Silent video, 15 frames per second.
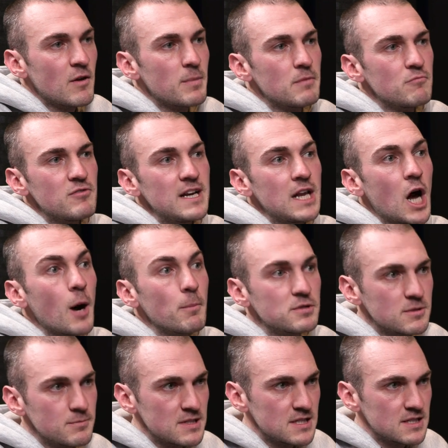I'm being really
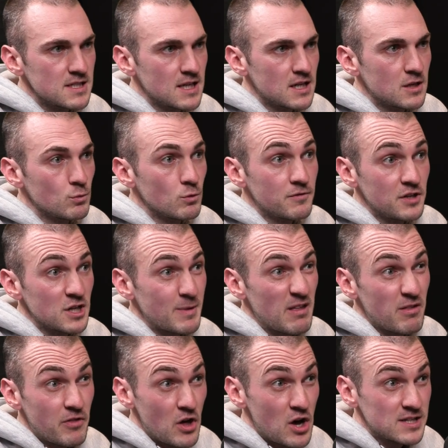optimistic, we'll finish about
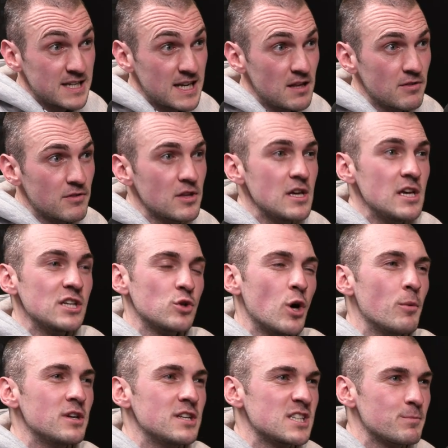13th. So I'm
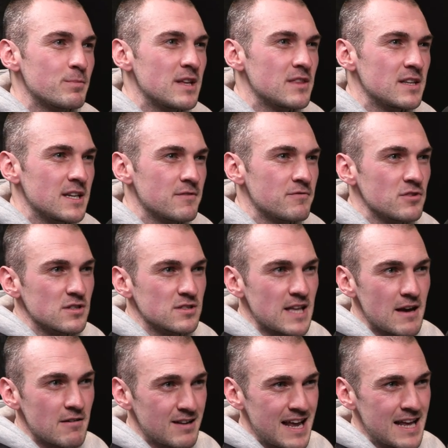going to split the difference
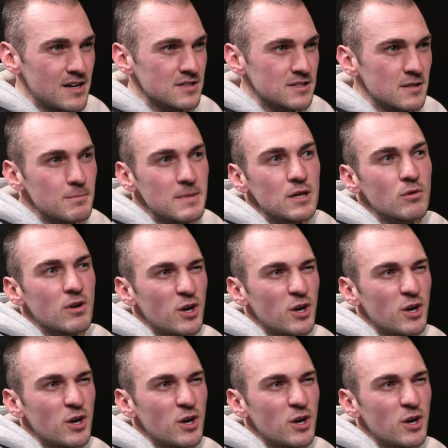there and land us in the middle.